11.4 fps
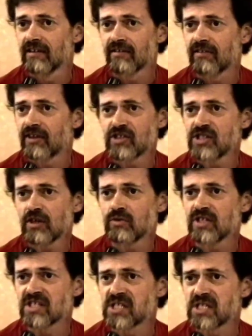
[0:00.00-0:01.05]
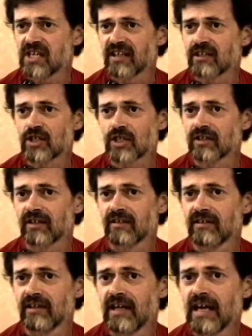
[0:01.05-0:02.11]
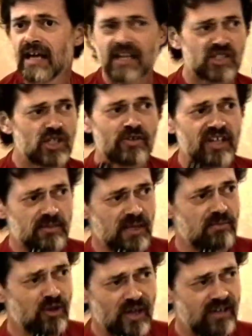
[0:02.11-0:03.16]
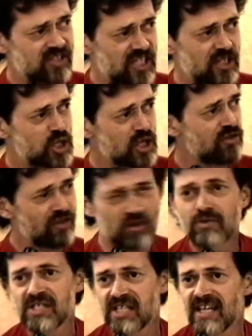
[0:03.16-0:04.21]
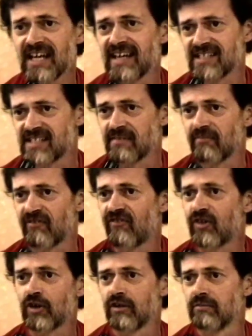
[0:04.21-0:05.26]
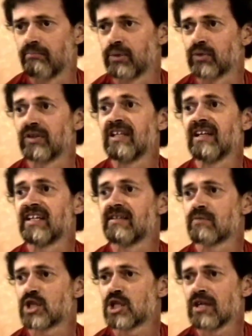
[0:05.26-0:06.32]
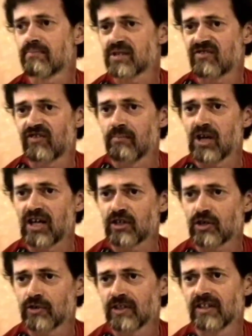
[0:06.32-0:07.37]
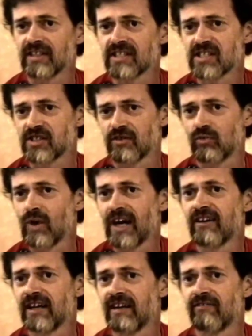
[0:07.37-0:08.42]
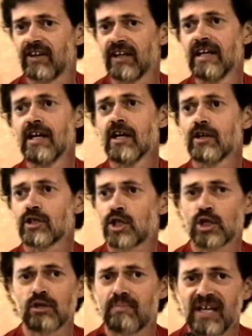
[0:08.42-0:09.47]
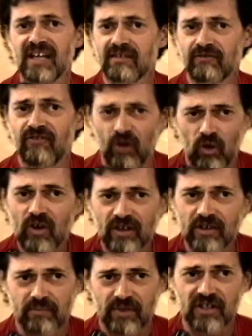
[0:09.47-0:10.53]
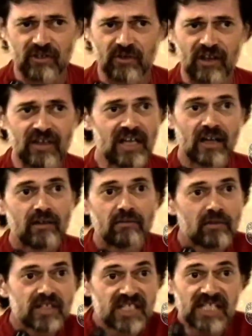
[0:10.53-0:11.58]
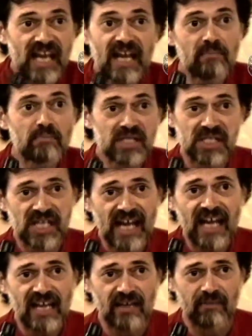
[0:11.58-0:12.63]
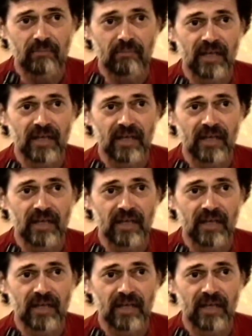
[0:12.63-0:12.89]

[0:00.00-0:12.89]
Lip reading: There's no distinction. And so these people who have such enthusiasm for beryllium ships from Arcturus or wherever should be informed, you know, same.